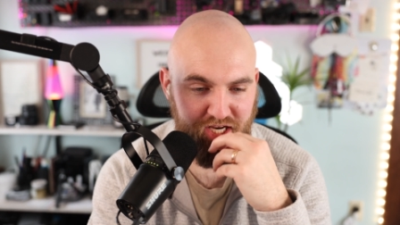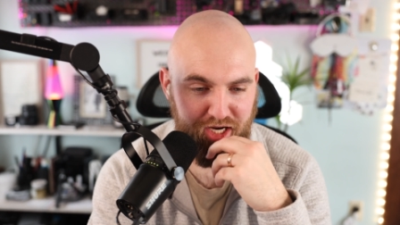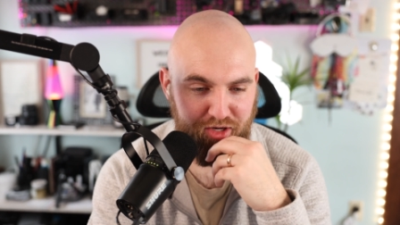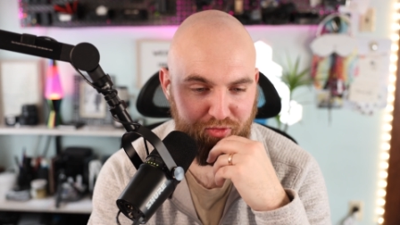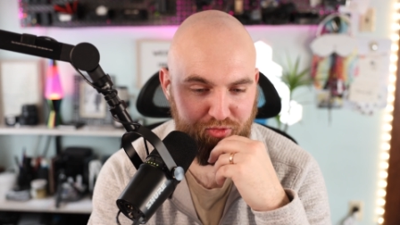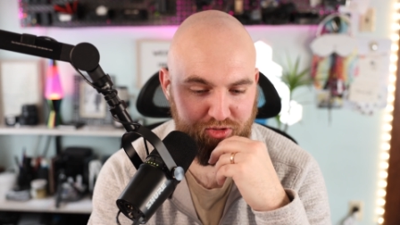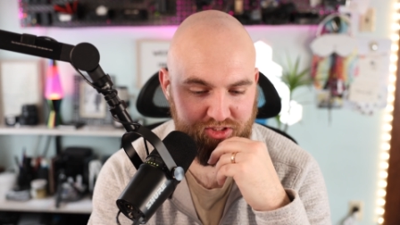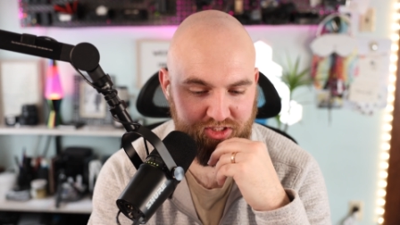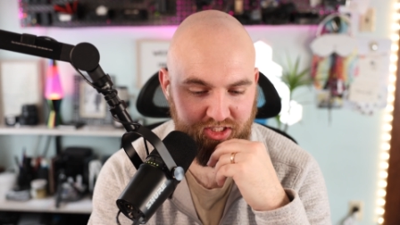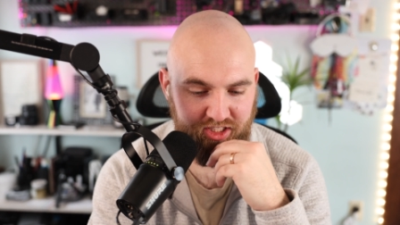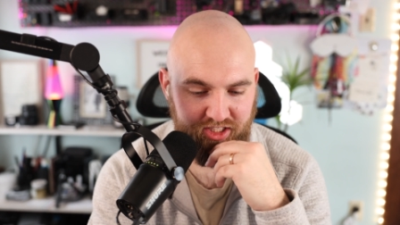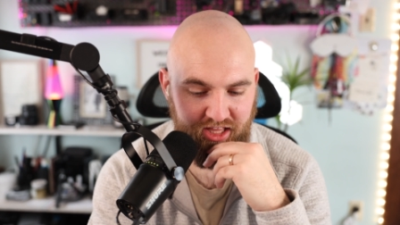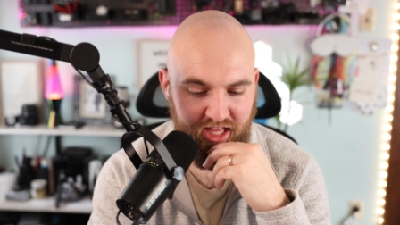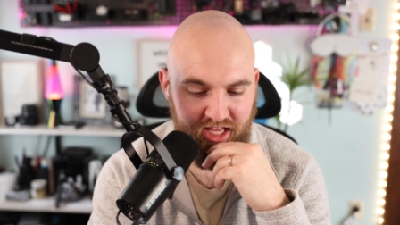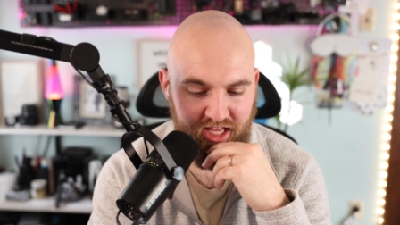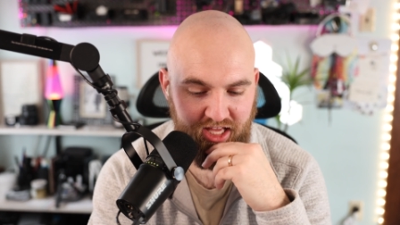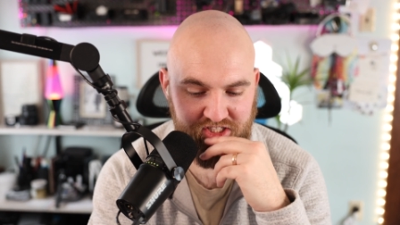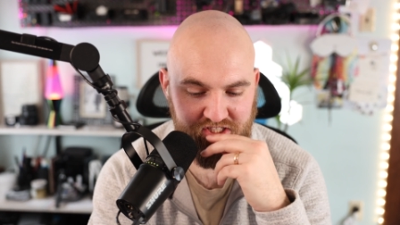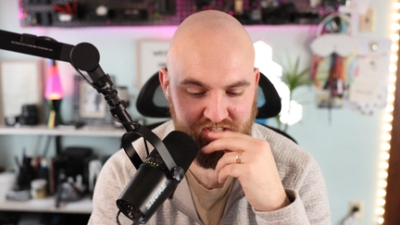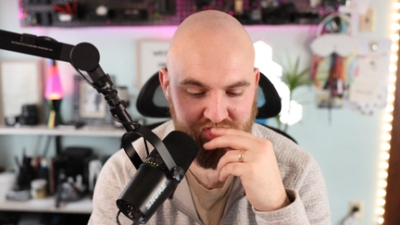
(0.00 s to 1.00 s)
was like
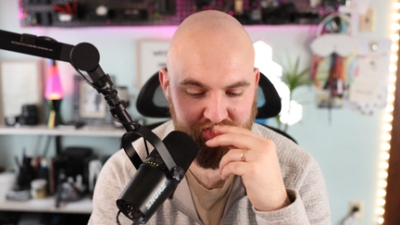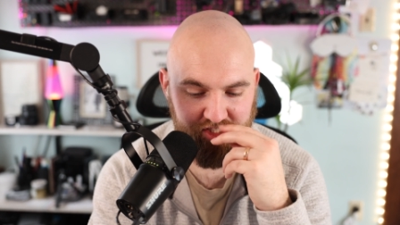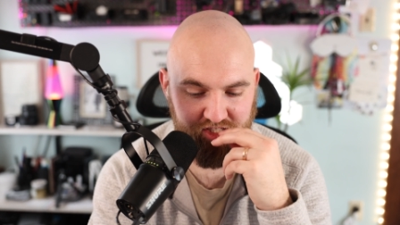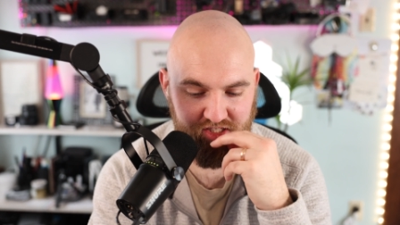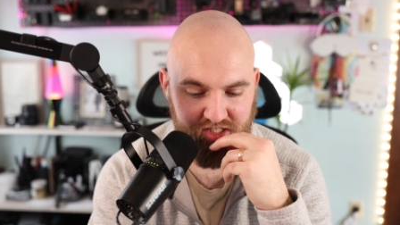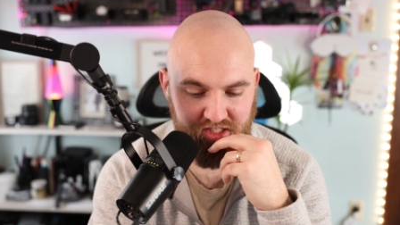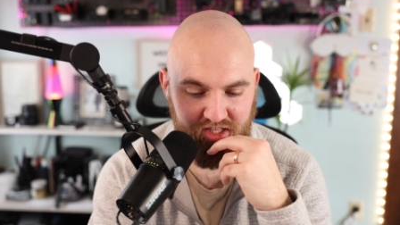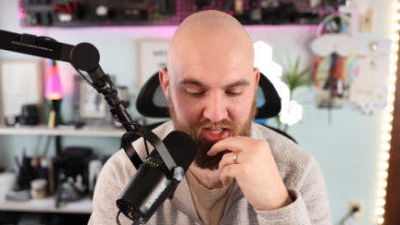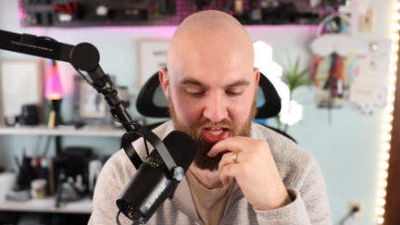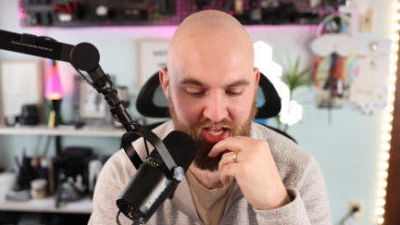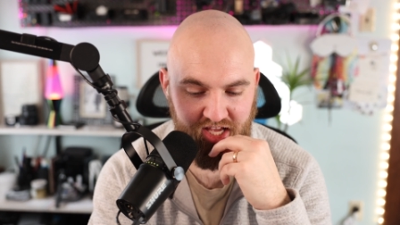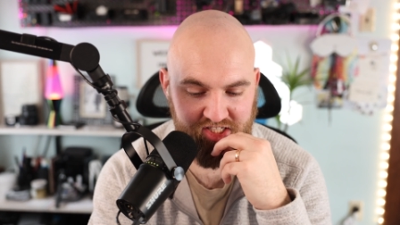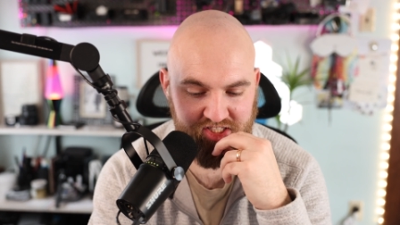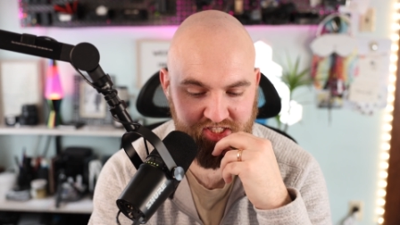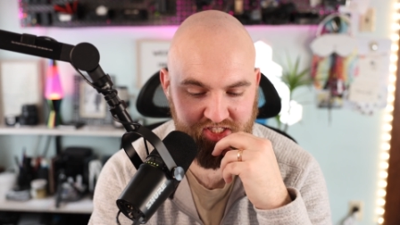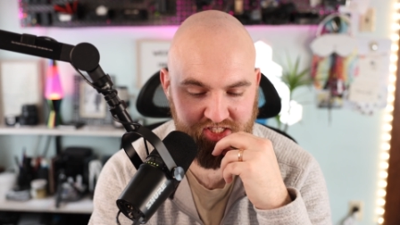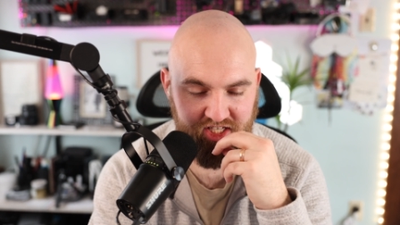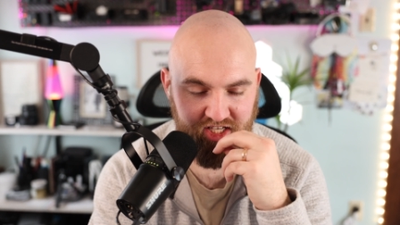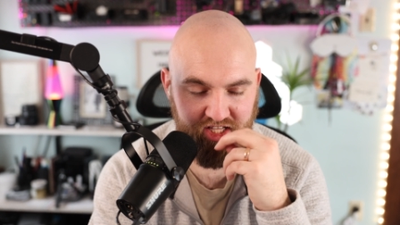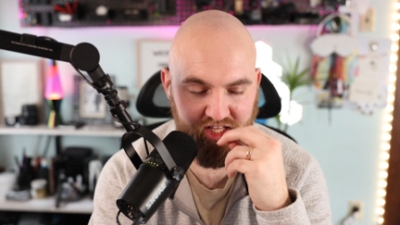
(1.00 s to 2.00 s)
that's
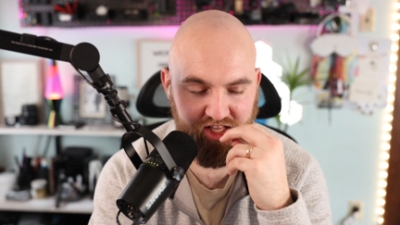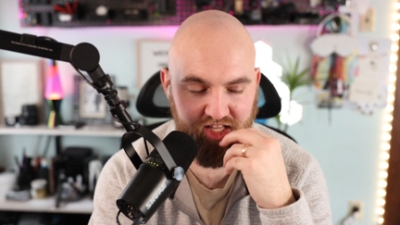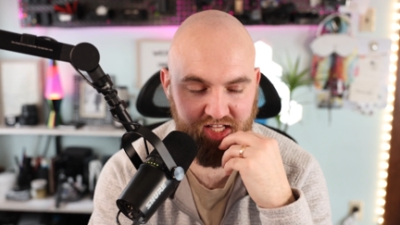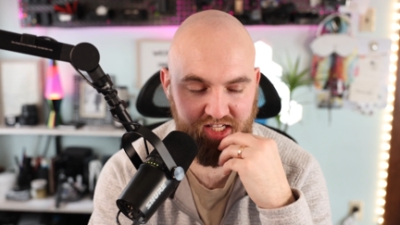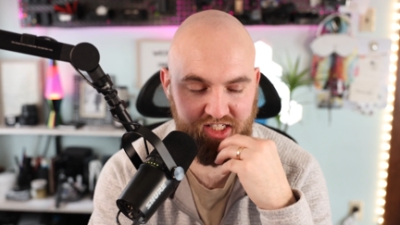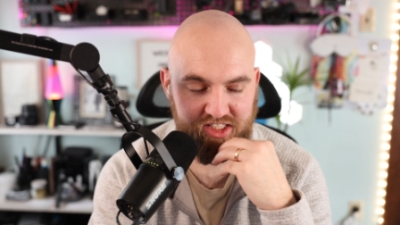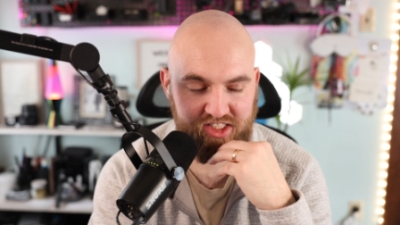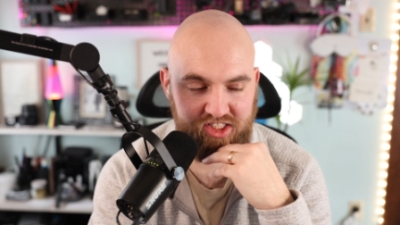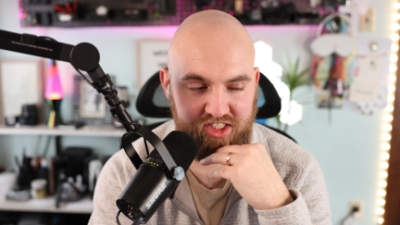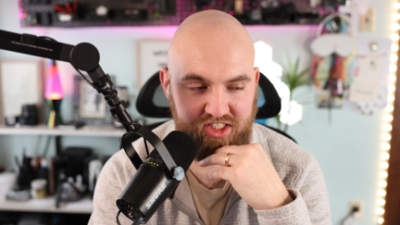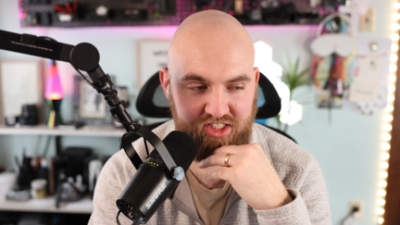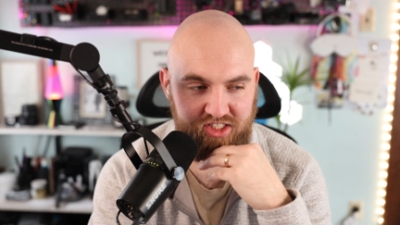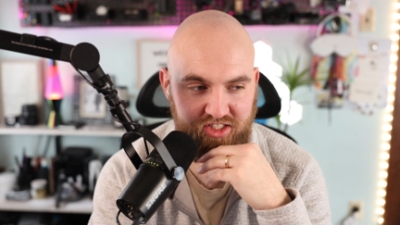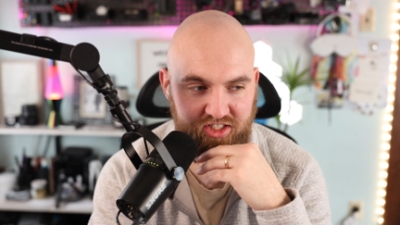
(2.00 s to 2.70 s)
that's it, that's